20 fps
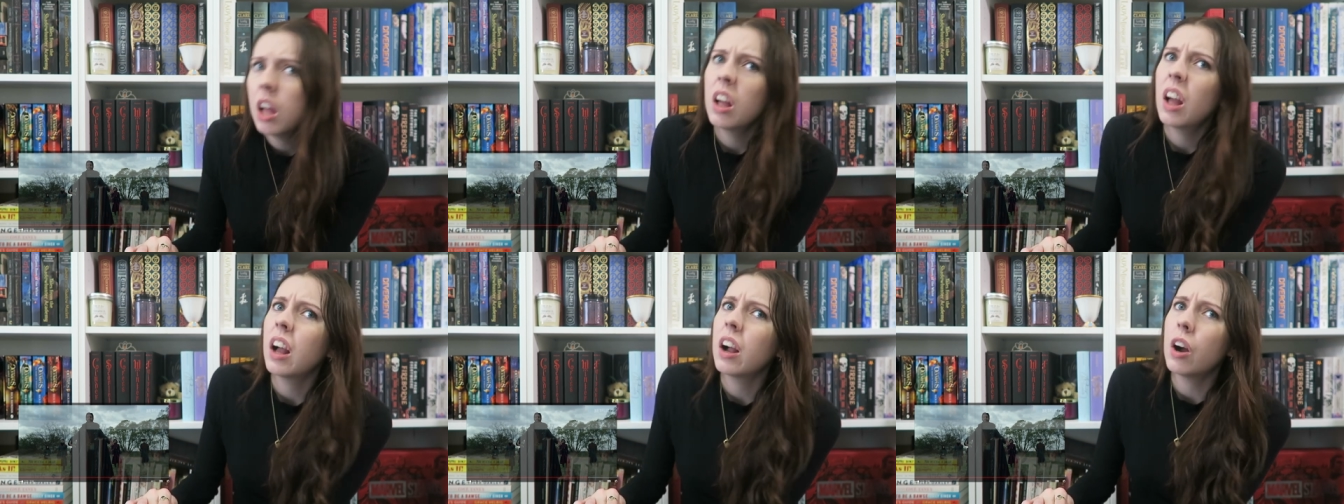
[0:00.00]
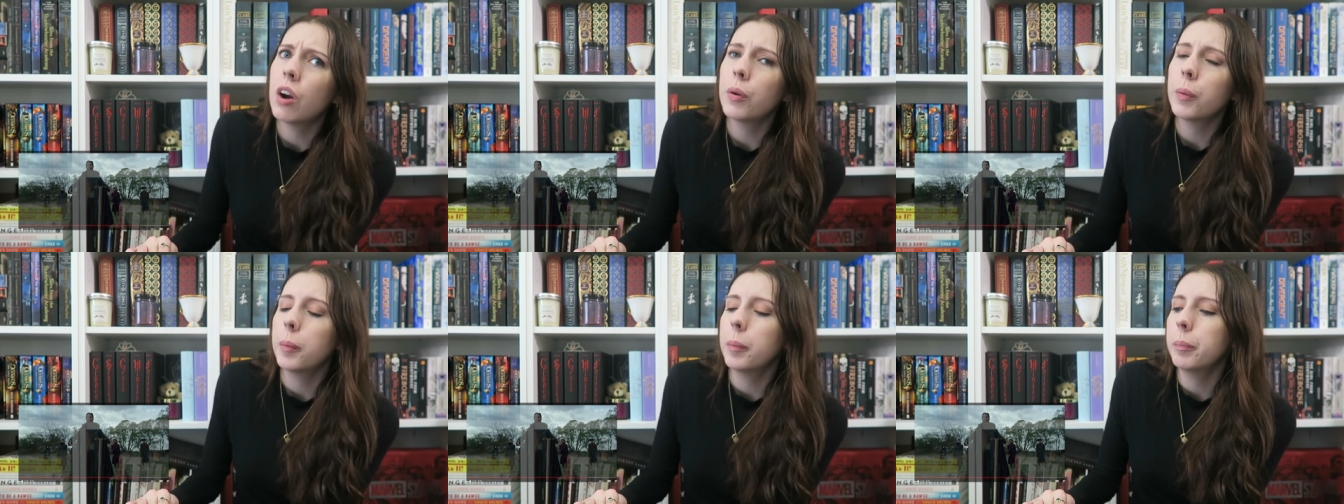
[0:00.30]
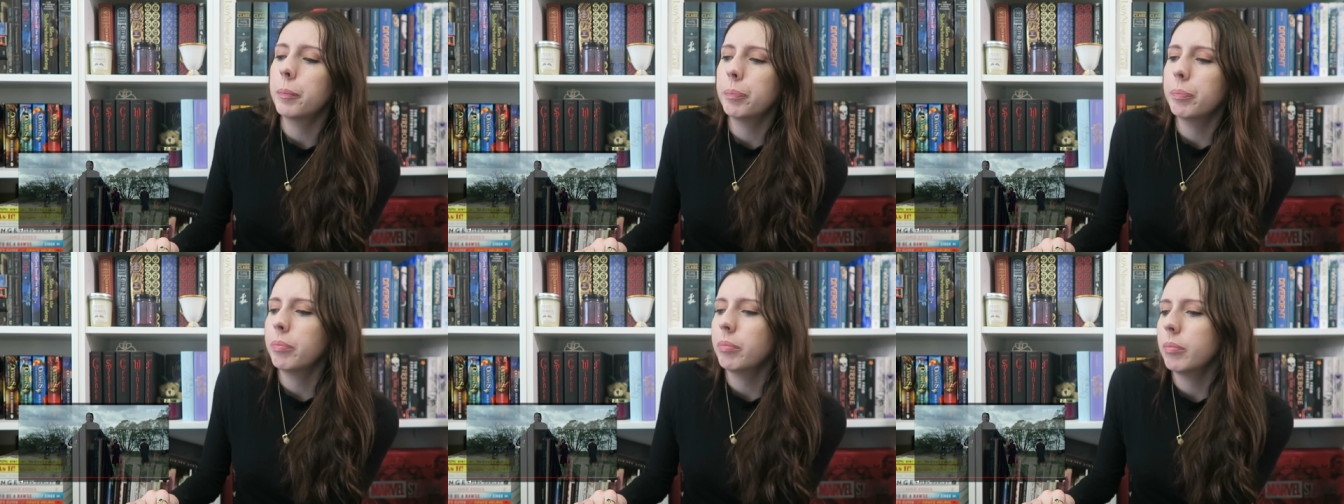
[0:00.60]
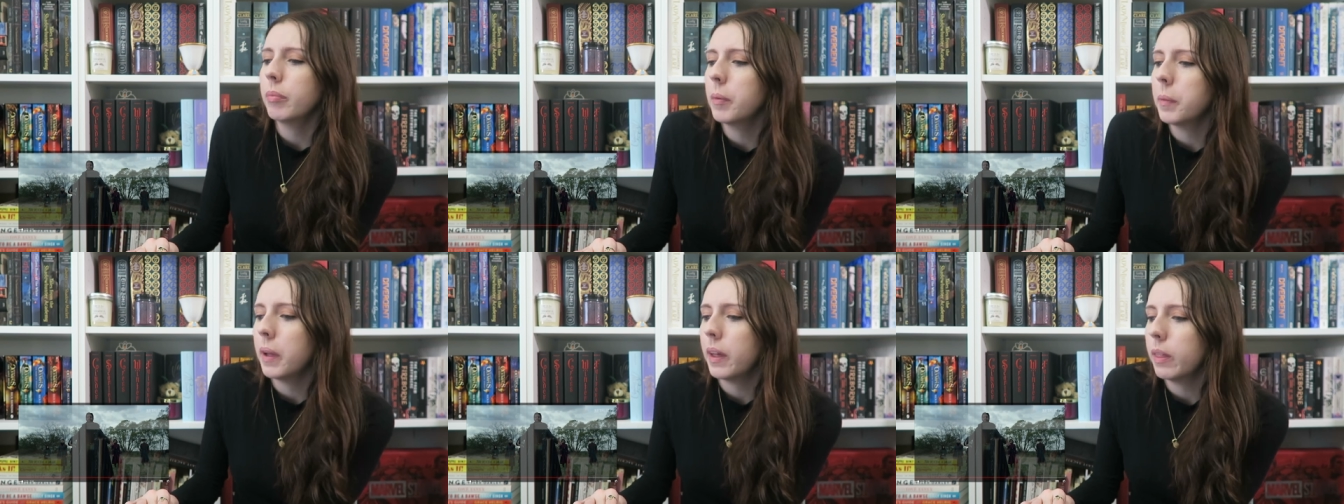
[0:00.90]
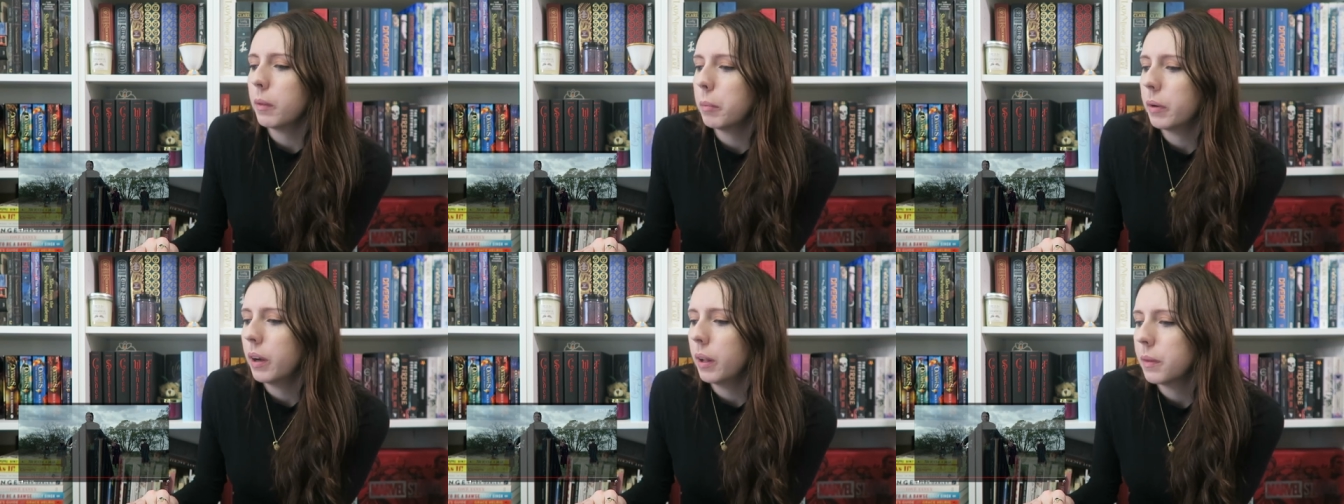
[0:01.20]
I can't remember how
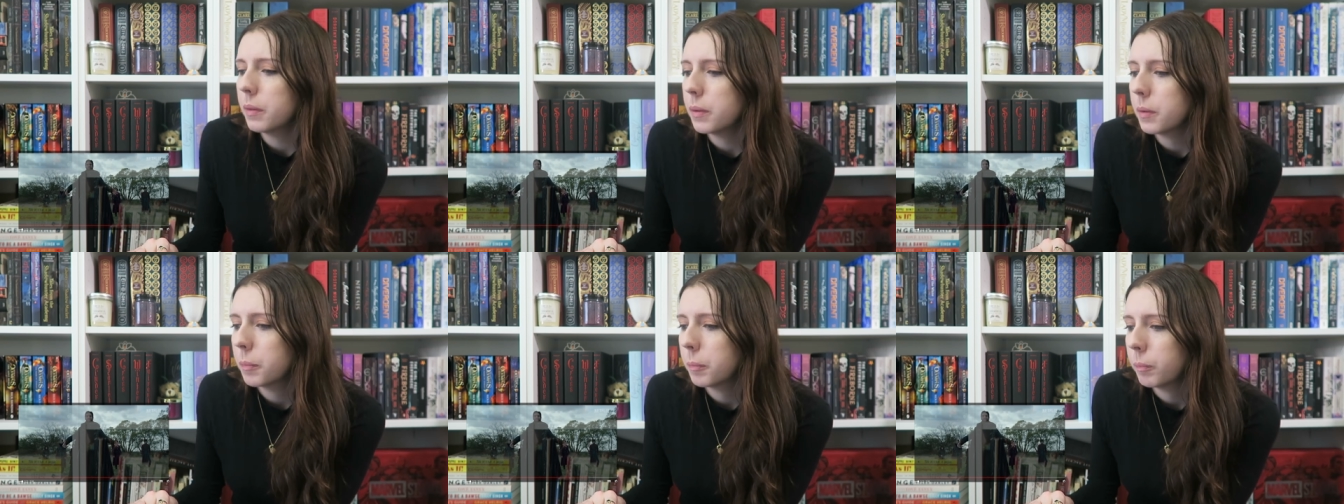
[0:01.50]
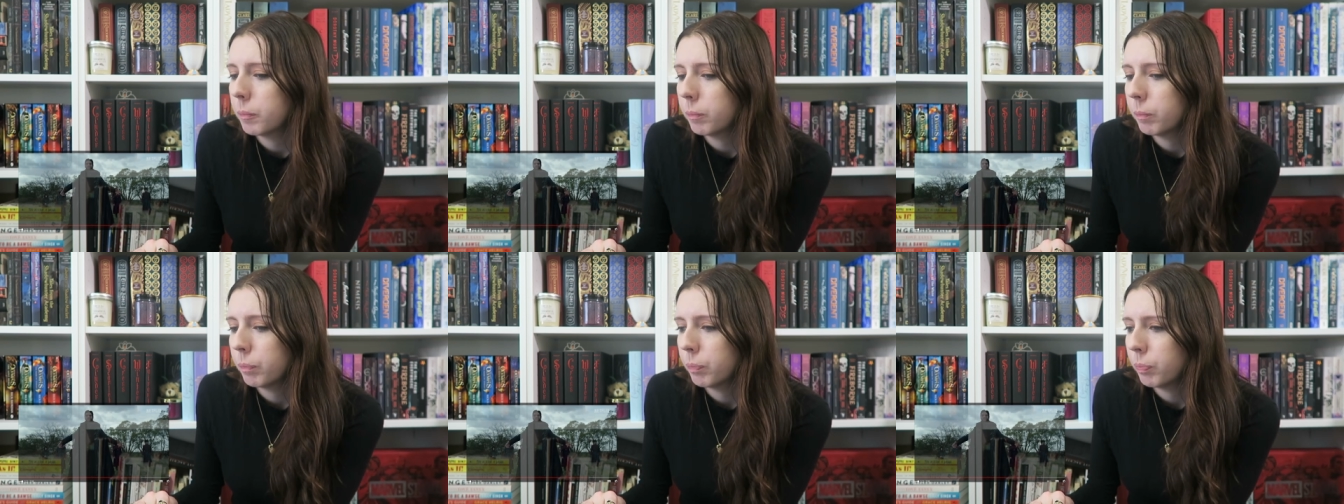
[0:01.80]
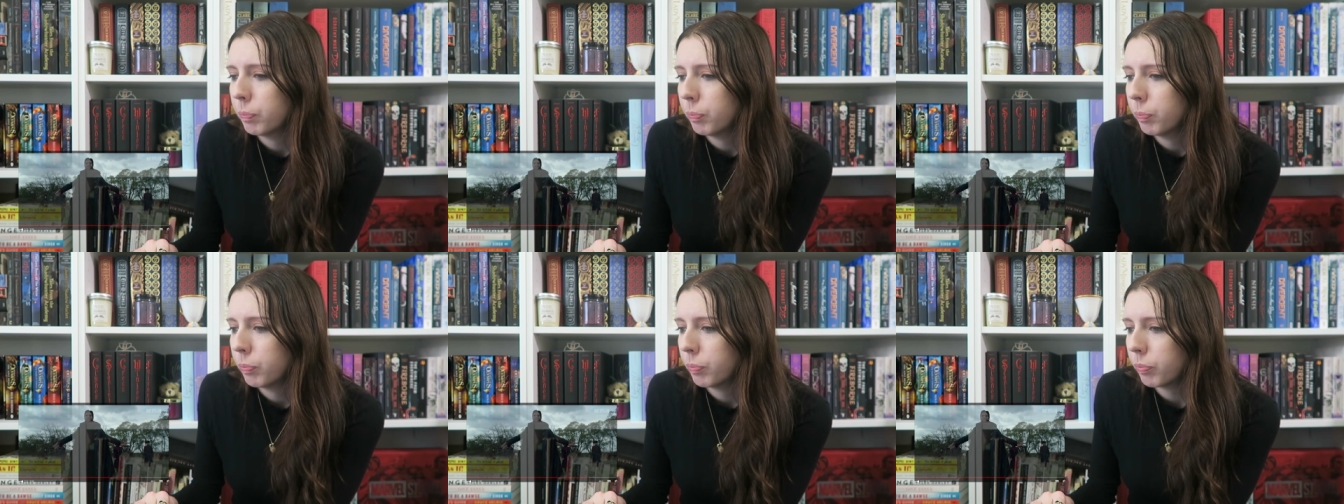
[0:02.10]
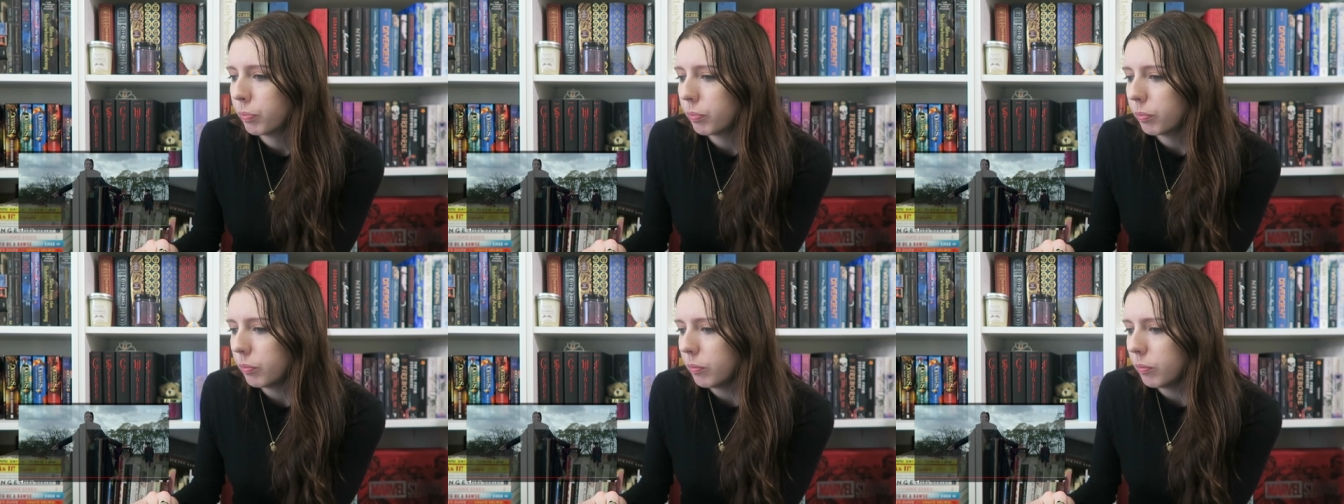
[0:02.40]
to pronounce it.